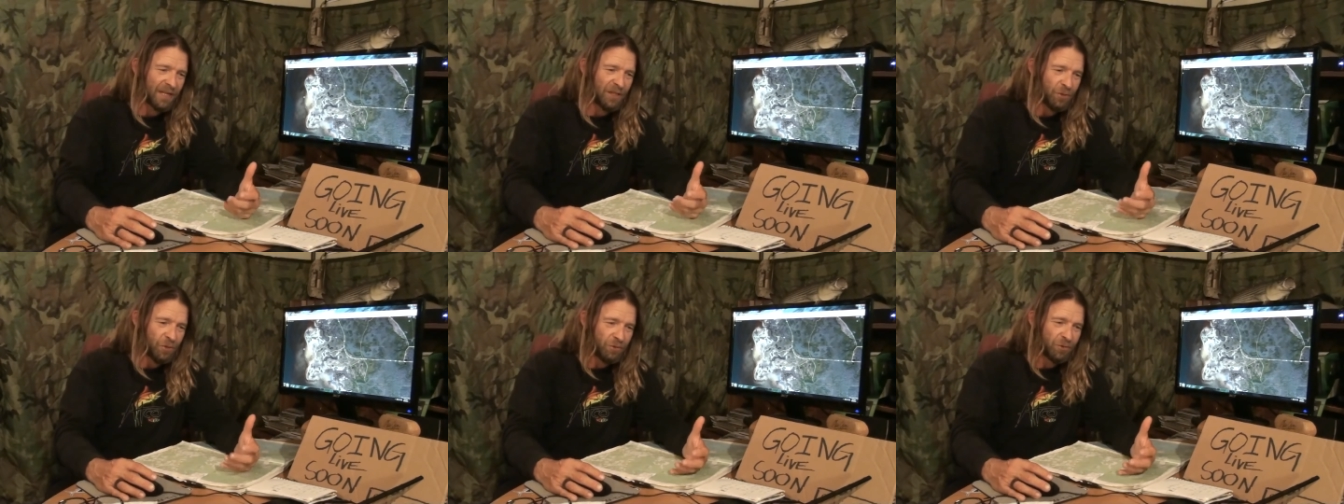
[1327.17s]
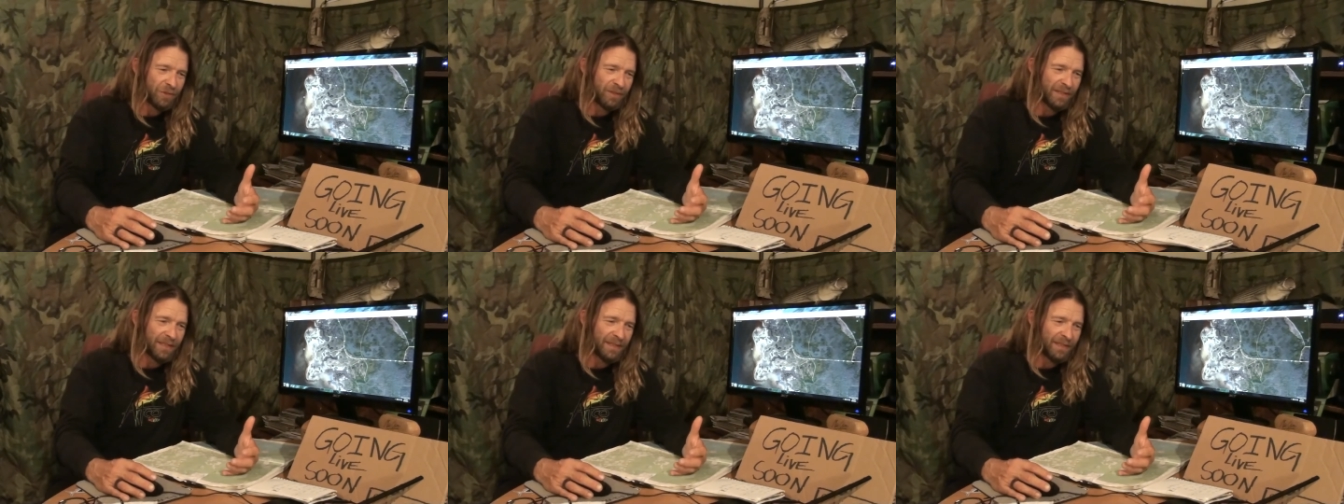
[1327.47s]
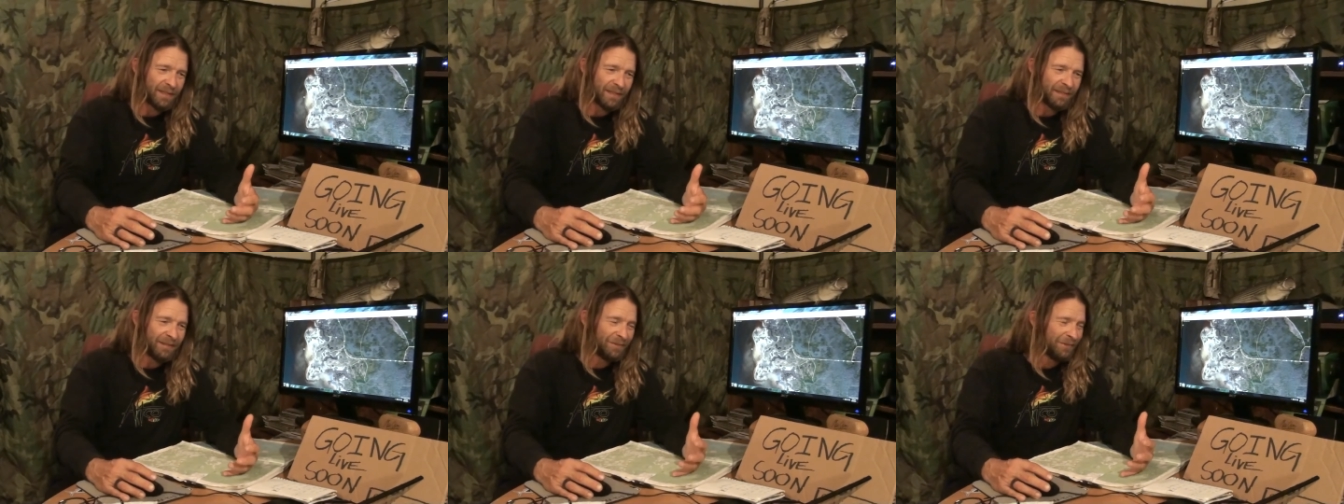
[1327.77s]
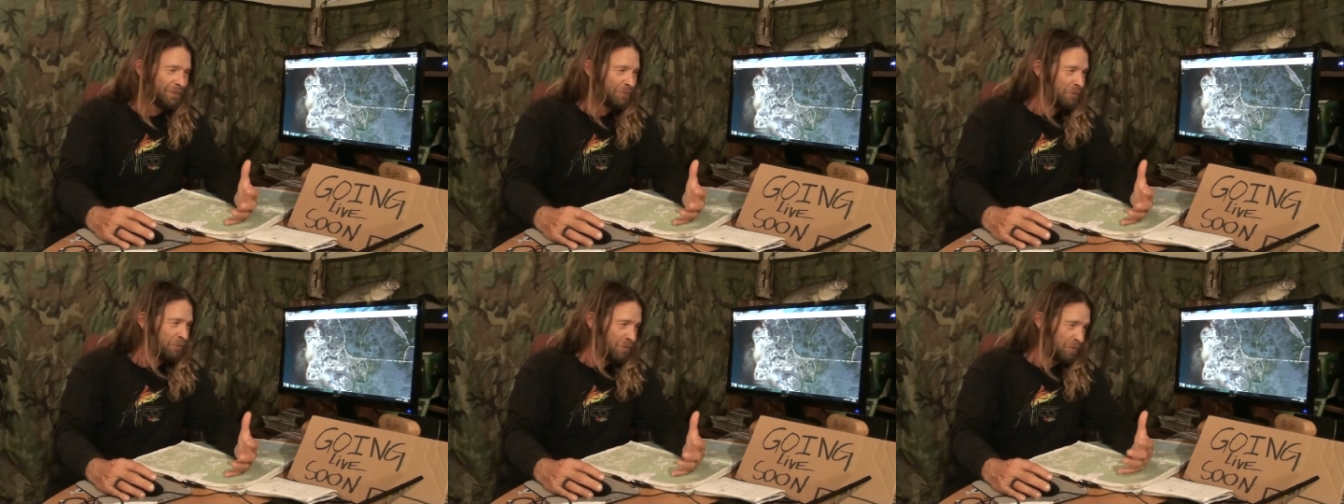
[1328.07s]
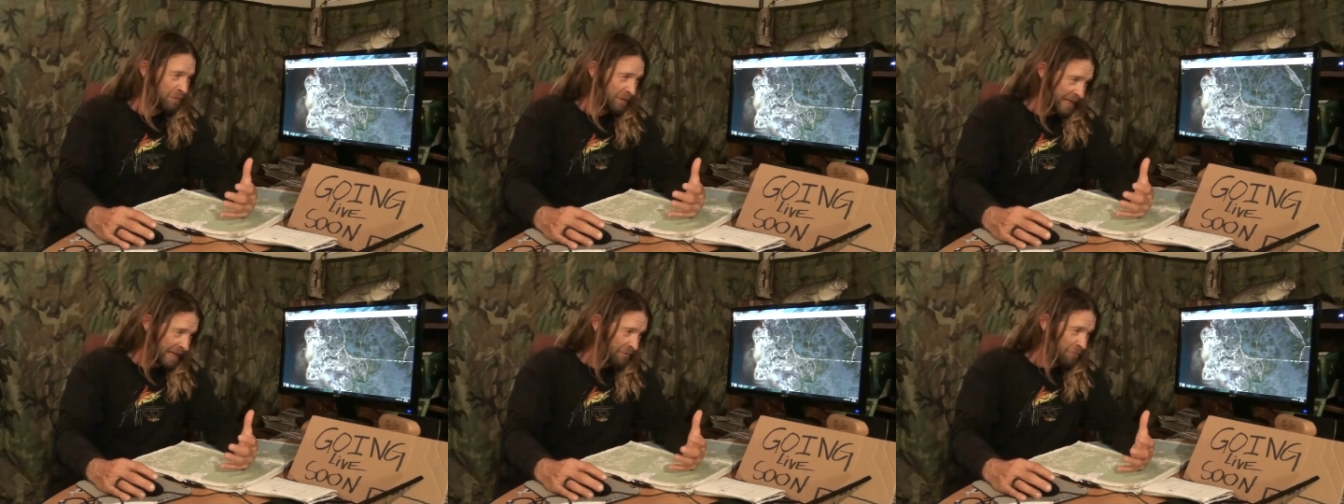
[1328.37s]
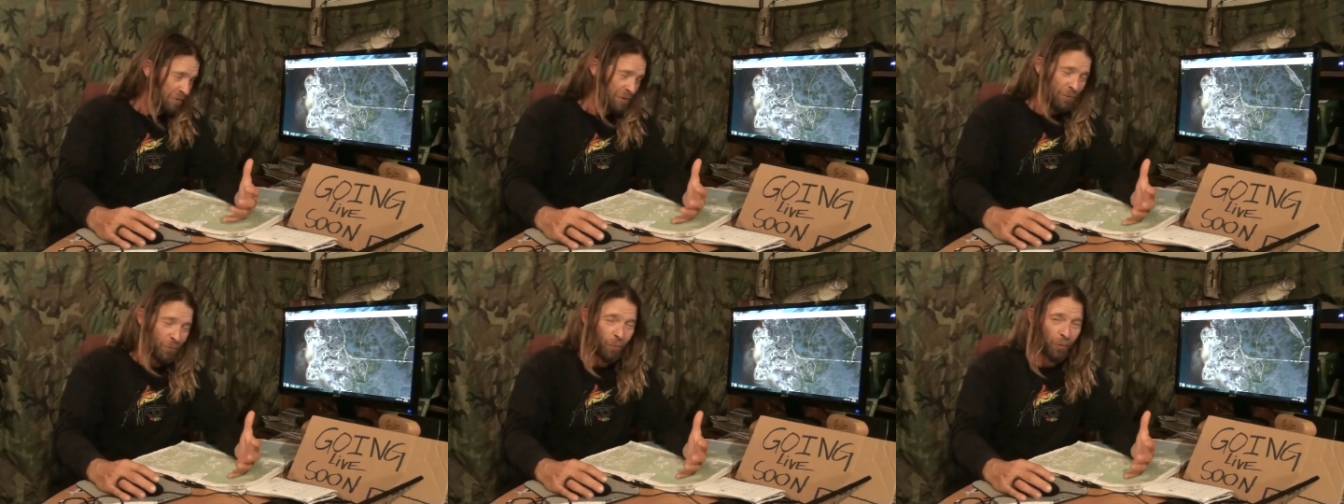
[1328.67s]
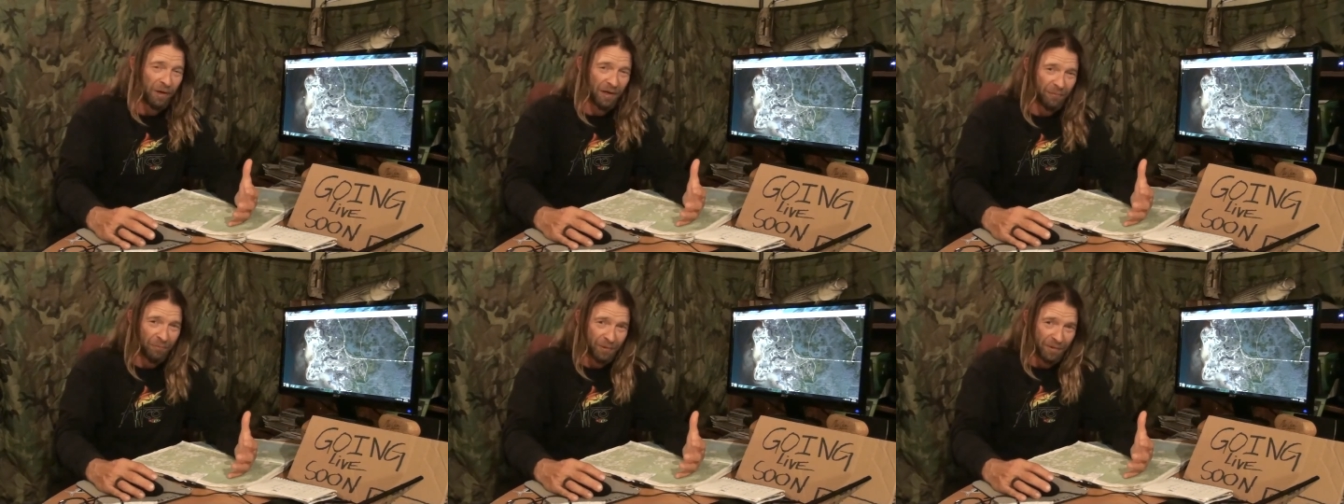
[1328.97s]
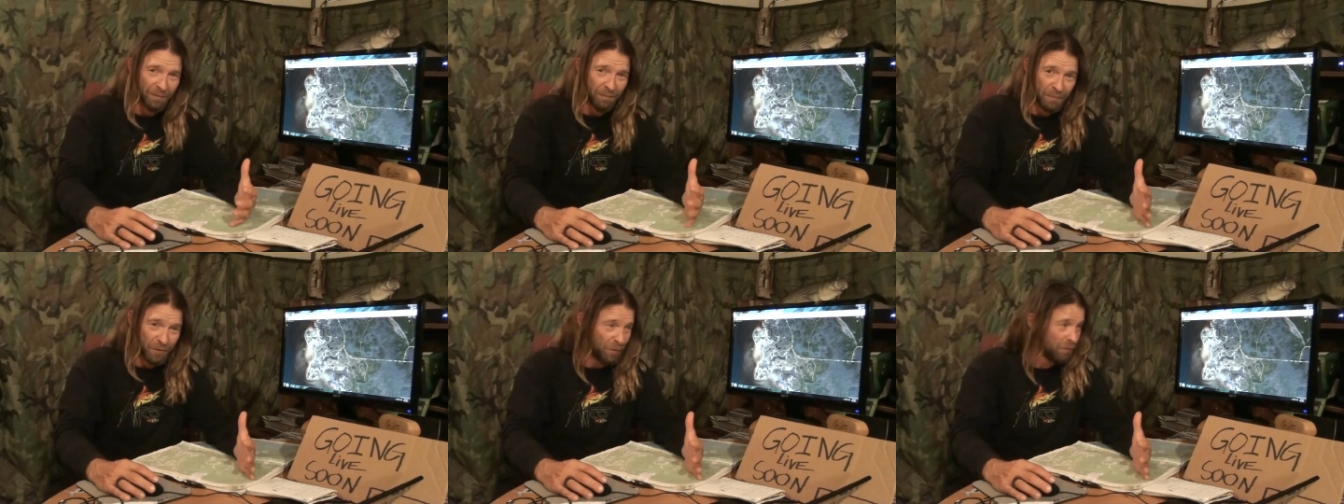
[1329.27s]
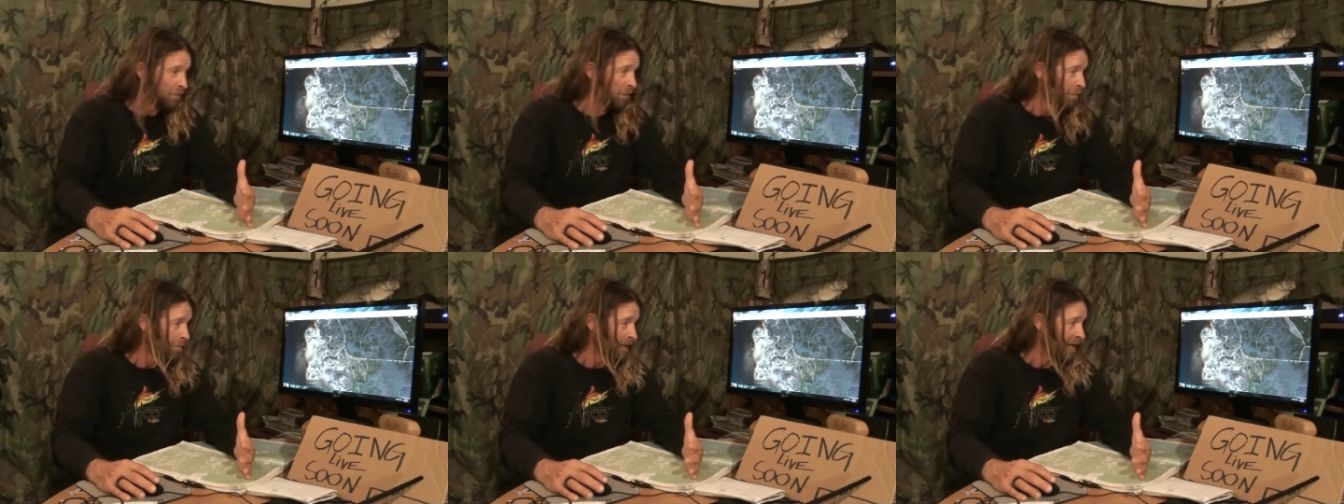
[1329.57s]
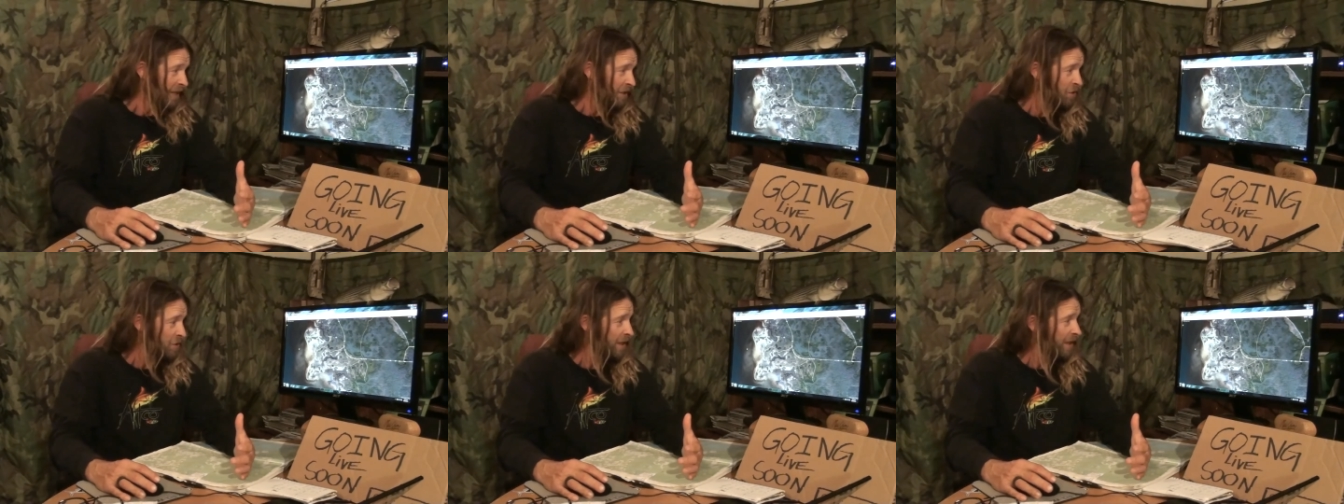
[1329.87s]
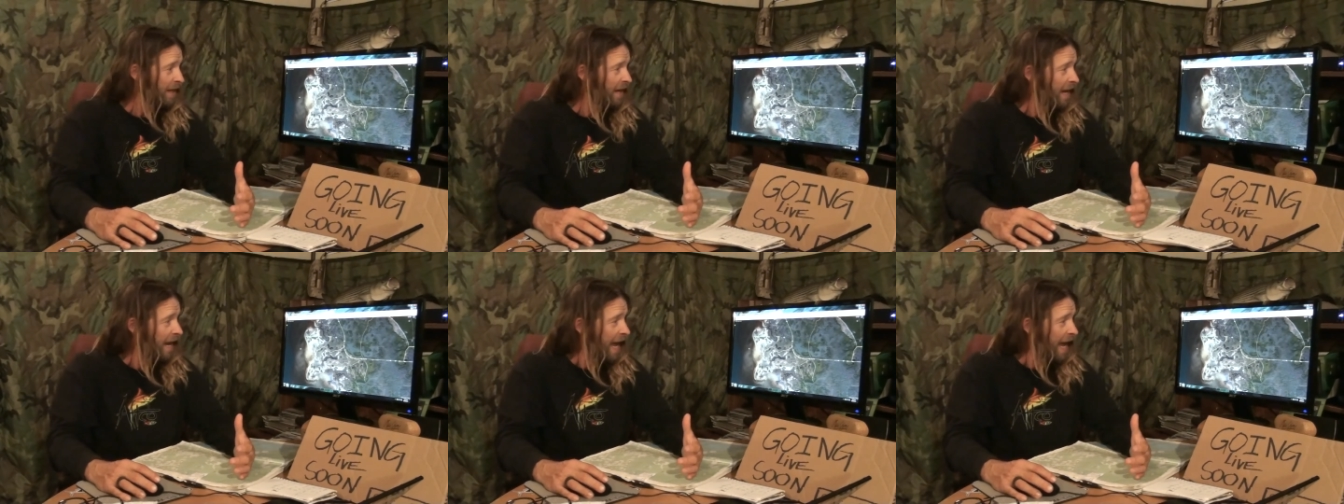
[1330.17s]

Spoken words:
usually you would get rewarded with a beautiful beach.